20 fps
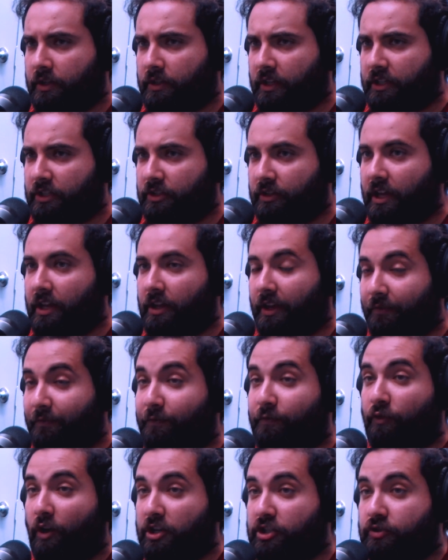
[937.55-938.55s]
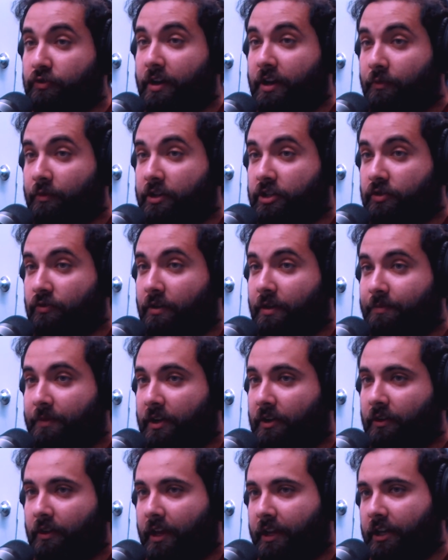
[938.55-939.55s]
Like, do you get like frustrated with a script
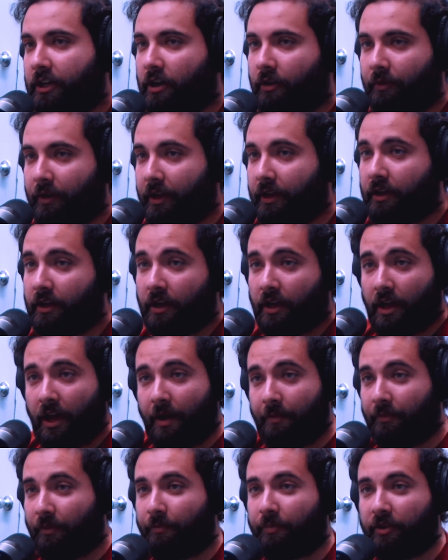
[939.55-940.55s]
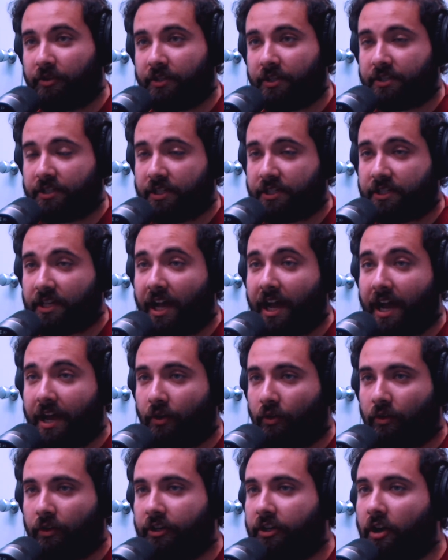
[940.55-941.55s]
that you're like, you know what, I'm gonna put this
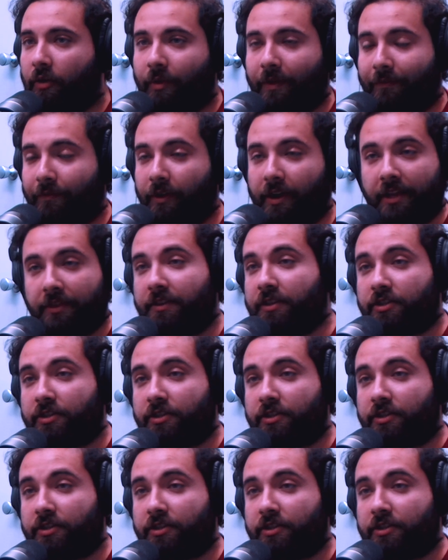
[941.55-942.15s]
aside, or you know what, forget this